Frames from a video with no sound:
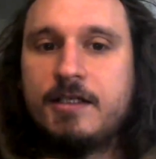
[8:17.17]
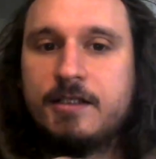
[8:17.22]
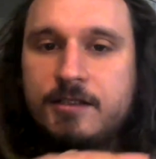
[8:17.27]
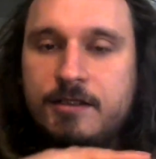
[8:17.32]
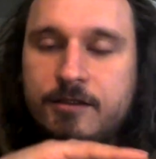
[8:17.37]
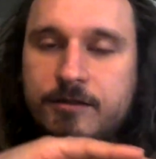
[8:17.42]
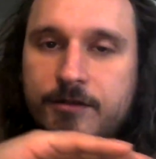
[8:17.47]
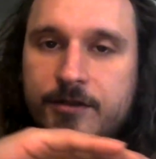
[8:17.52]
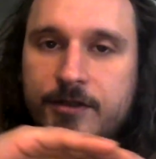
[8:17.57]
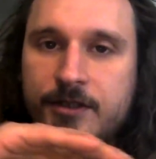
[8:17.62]
I
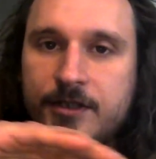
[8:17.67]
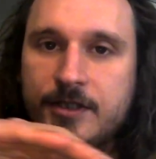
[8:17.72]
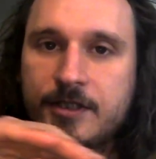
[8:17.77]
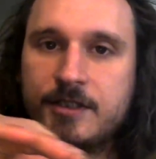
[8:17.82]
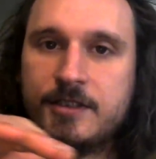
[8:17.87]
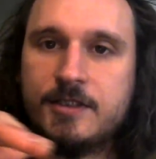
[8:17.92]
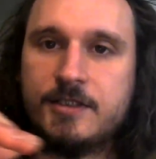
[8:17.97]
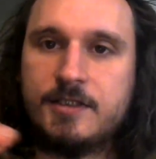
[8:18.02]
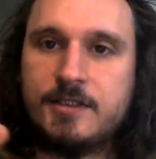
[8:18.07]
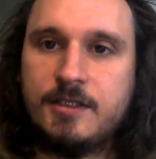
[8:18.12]
do see
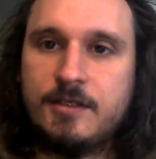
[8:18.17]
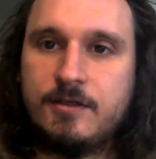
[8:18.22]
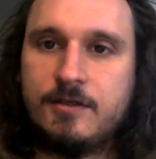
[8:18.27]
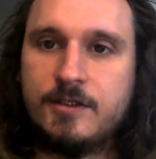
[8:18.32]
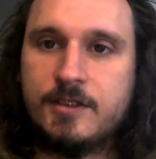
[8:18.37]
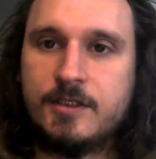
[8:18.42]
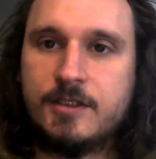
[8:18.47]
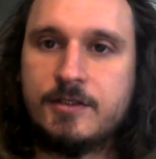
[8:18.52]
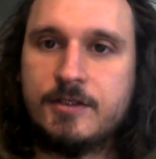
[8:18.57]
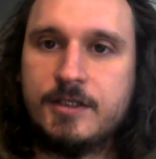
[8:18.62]
it
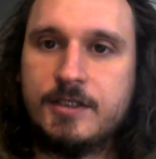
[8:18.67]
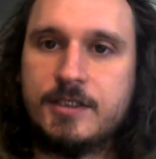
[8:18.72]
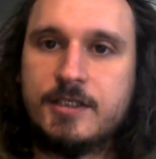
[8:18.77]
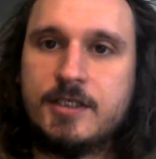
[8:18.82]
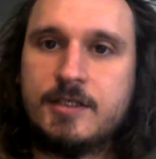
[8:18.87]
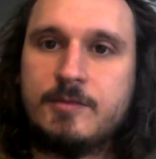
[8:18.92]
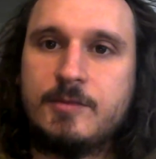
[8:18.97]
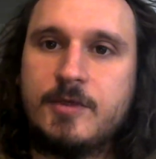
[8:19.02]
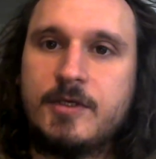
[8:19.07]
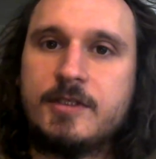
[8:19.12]
still
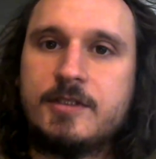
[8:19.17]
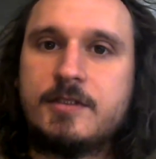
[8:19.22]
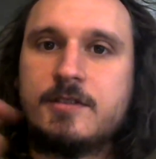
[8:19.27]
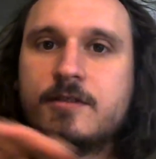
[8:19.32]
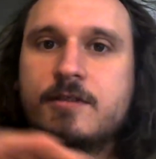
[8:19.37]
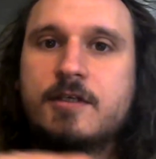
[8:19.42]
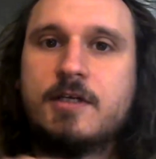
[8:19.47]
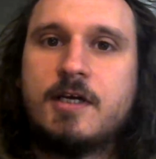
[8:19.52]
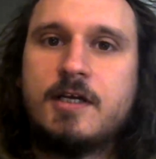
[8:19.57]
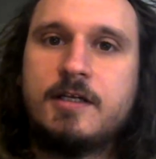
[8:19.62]
increasing, but it's
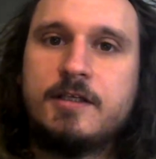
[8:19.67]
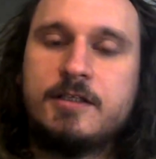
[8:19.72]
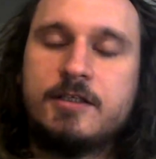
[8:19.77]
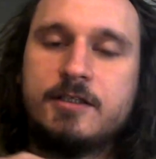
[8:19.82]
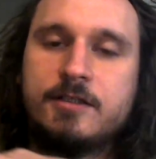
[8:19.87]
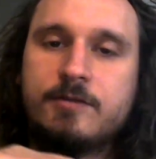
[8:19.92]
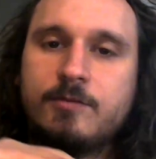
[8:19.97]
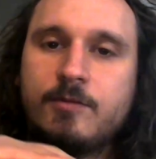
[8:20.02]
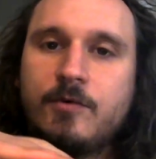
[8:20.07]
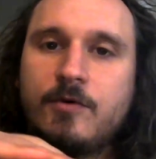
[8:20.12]
kind of
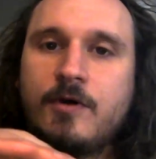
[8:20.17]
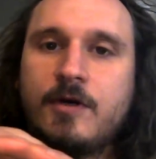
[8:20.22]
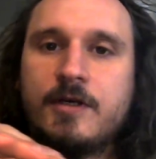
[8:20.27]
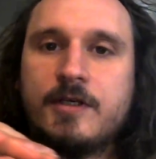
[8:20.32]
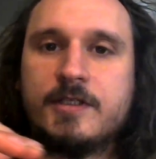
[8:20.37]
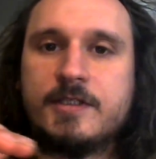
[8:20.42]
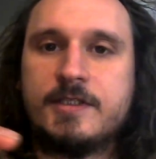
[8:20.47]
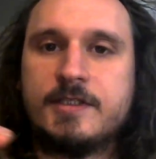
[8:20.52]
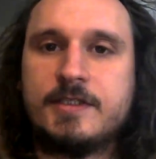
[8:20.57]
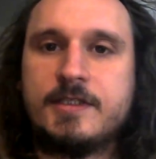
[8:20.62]
just more
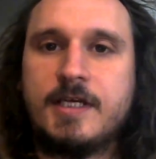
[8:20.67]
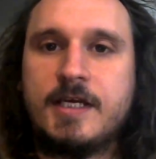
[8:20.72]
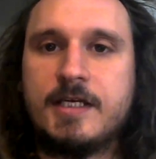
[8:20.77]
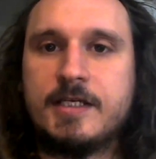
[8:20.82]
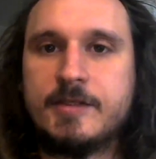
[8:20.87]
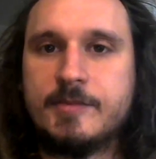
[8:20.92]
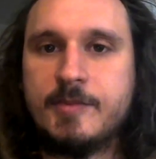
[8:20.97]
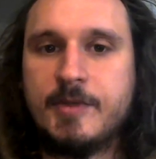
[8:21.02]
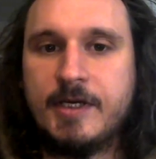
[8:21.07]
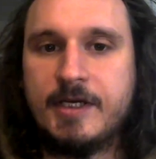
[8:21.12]
at a
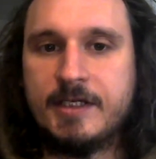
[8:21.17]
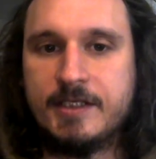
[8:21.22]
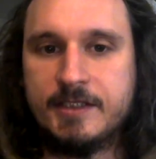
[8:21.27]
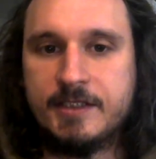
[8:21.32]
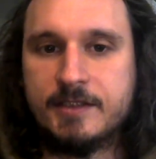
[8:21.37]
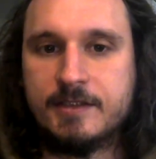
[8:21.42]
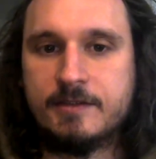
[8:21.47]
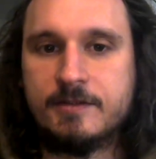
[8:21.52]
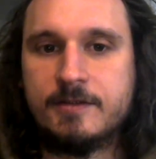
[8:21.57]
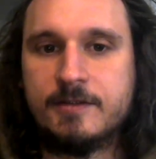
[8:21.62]
steady
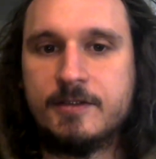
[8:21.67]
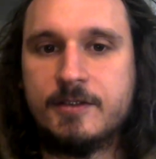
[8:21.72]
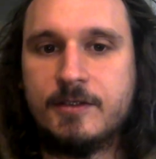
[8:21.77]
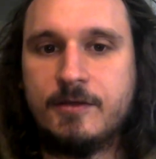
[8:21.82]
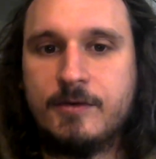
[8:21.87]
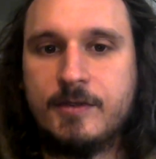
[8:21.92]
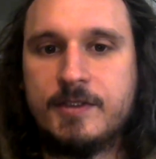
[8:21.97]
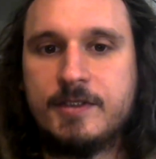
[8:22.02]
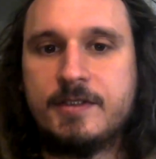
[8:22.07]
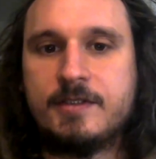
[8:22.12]
pace.
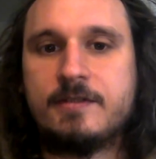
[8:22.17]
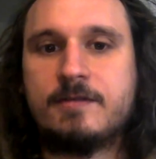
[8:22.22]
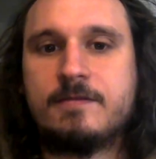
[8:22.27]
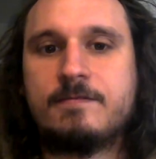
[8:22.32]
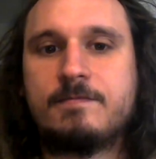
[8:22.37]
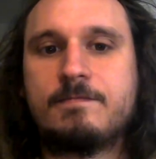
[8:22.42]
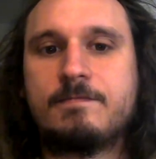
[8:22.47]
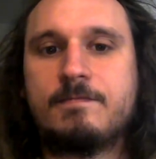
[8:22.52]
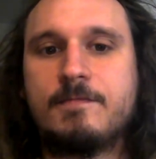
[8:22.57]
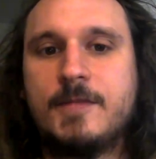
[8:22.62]
So
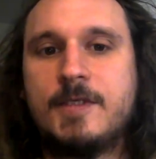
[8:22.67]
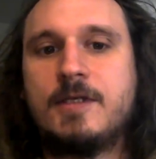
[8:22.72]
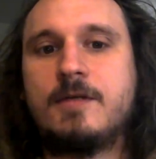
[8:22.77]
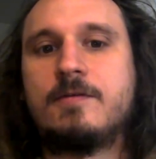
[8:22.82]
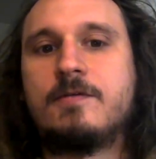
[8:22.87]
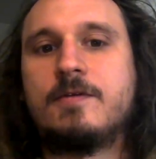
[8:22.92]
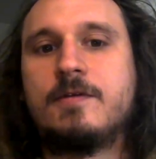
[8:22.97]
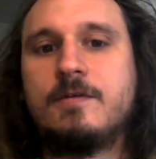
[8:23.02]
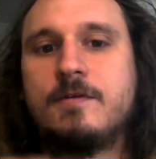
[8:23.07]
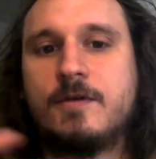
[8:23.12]
it's,
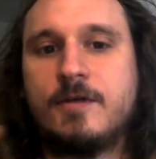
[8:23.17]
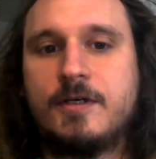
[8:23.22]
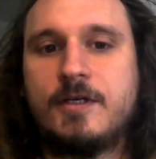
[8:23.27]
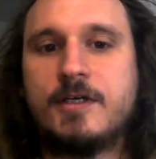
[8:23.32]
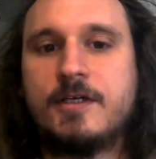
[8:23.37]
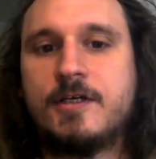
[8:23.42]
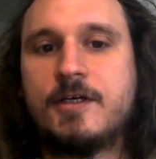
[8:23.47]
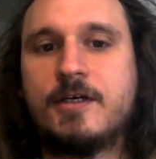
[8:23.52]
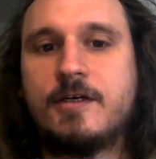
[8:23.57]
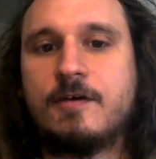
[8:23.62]
the
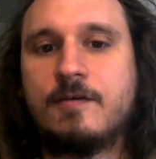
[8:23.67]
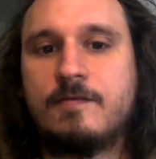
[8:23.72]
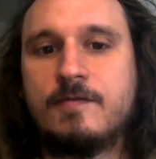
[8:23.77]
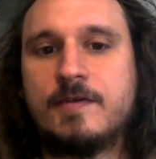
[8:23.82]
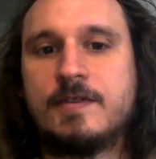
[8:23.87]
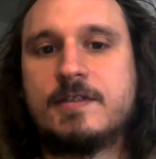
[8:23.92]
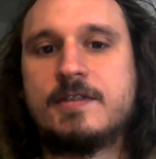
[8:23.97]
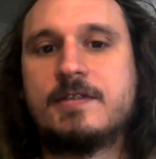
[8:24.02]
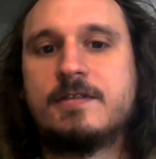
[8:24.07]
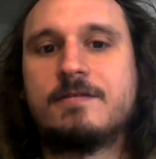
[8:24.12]
learning curve
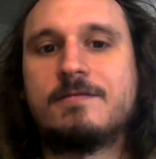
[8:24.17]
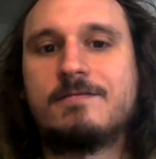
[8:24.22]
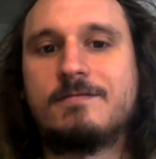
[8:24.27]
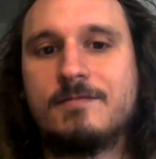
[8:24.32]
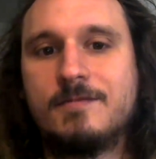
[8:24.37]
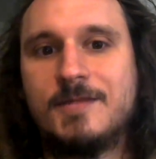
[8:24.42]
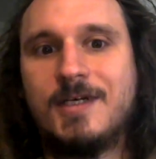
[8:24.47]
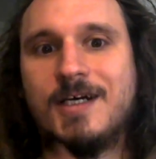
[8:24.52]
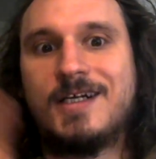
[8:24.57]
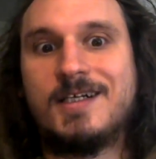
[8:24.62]
is
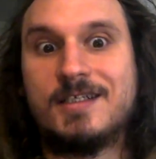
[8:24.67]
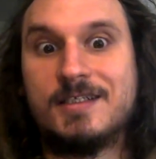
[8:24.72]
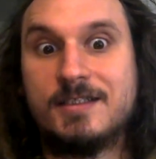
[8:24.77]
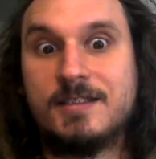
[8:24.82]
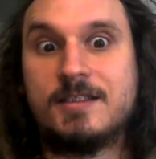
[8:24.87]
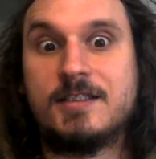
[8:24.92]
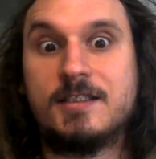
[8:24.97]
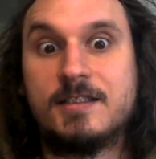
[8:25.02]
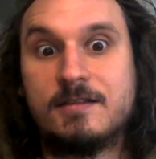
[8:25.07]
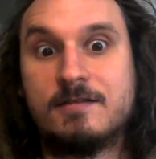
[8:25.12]
not
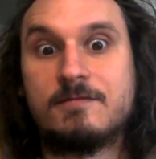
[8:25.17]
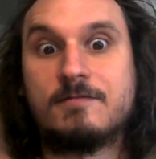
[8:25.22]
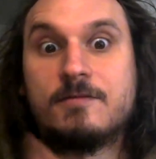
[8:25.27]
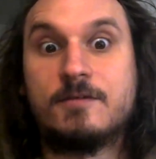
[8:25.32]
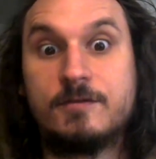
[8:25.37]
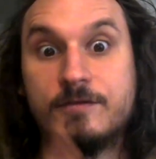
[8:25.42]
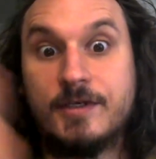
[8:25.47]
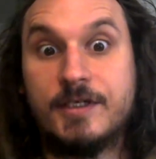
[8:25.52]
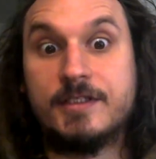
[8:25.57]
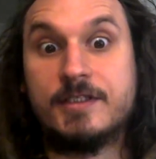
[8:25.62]
this
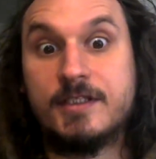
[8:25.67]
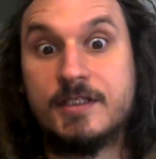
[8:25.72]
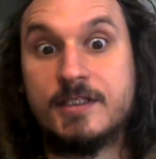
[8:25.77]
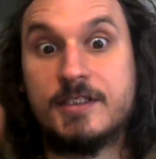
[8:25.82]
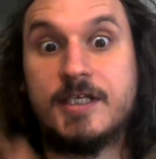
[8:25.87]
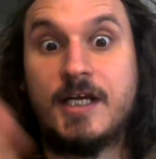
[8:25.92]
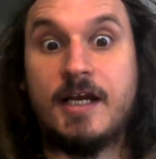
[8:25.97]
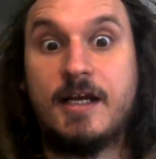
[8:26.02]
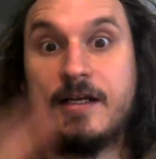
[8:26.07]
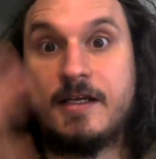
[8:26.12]
crazy,
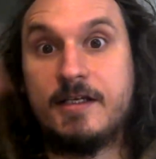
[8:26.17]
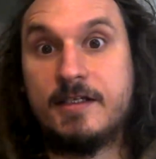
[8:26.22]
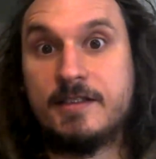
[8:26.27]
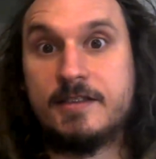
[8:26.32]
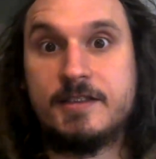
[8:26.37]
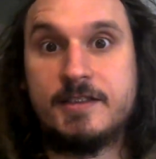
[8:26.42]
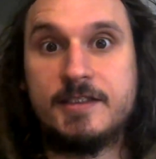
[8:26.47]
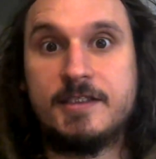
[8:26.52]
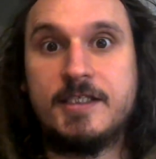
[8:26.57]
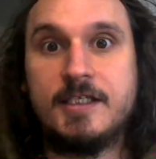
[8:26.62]

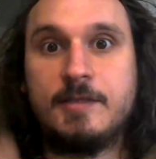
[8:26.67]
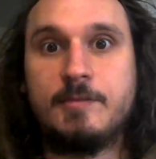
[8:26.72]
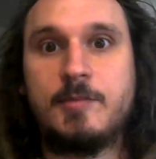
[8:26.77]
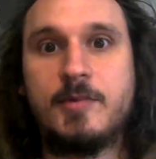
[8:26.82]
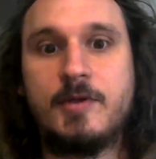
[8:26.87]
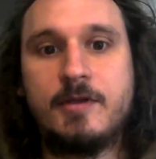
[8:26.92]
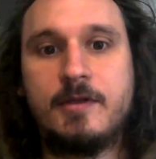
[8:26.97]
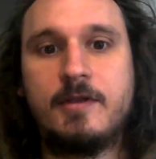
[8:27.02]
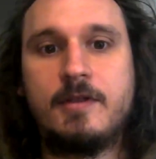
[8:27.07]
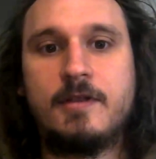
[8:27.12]
jagged,
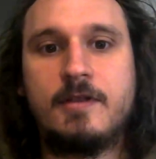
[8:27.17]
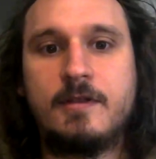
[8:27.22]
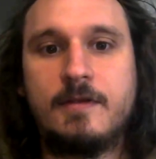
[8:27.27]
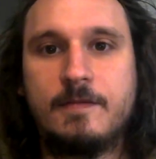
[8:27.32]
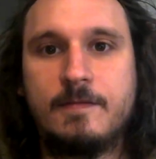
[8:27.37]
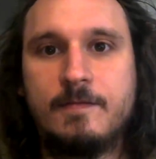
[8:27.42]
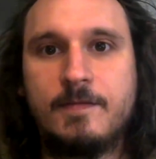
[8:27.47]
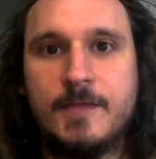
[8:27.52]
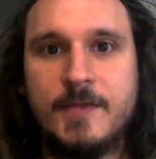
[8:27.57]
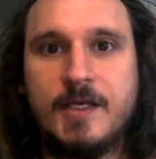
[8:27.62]
steep
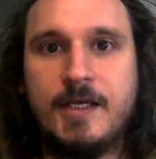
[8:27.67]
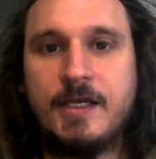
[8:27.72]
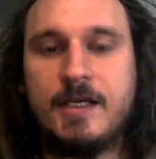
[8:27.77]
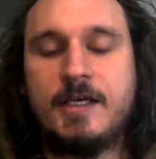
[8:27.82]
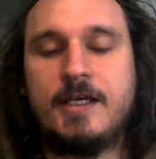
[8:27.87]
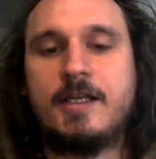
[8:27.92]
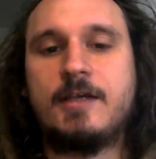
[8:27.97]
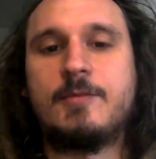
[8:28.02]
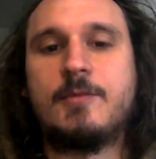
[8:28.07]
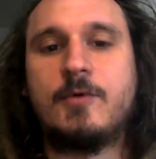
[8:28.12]

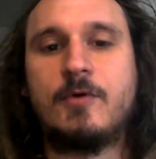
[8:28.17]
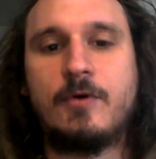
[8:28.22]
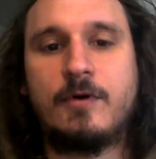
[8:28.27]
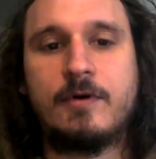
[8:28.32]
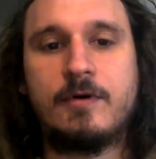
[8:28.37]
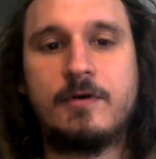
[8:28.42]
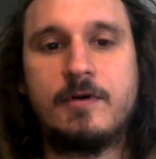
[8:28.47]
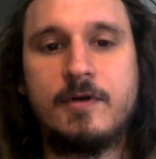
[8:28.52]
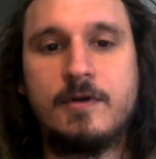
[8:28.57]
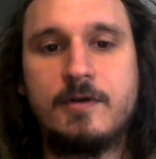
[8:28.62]
thing
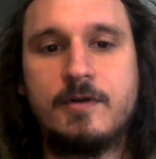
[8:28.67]
anymore.